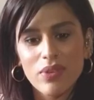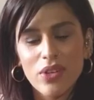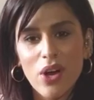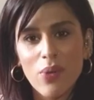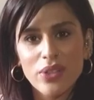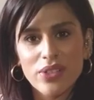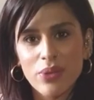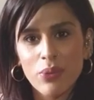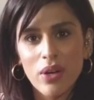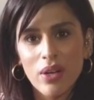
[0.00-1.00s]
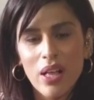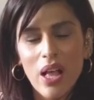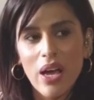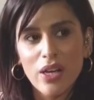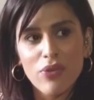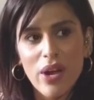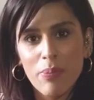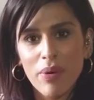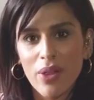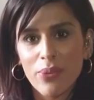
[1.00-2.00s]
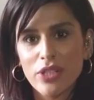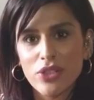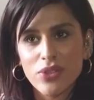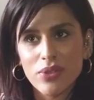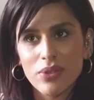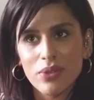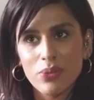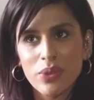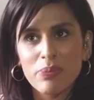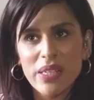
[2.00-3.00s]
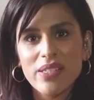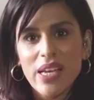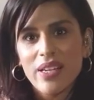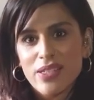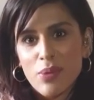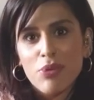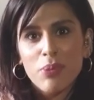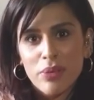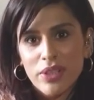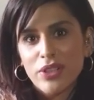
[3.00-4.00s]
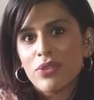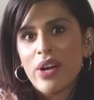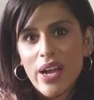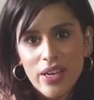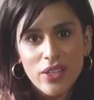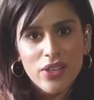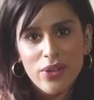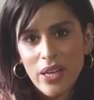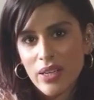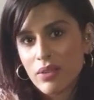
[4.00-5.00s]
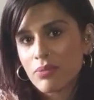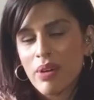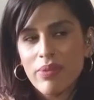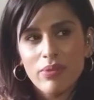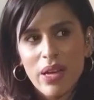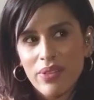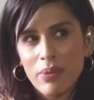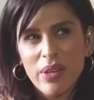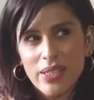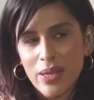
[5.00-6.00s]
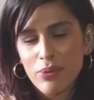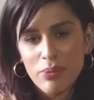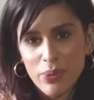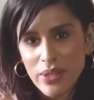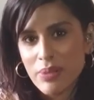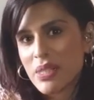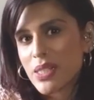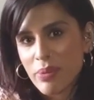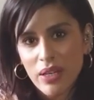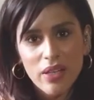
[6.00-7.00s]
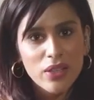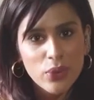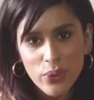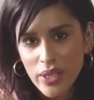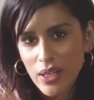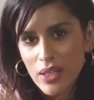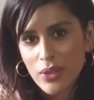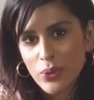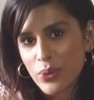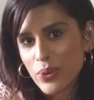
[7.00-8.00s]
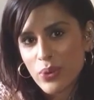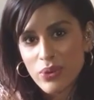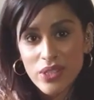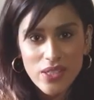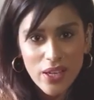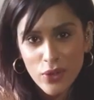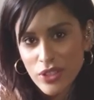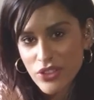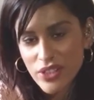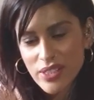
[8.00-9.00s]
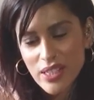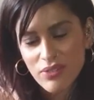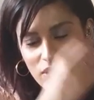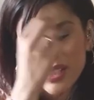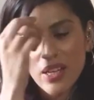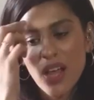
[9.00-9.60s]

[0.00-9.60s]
go on to a career path which would be seen as a proper career, you know, like I think my dad probably wanted me to be like a lawyer or a psychologist even.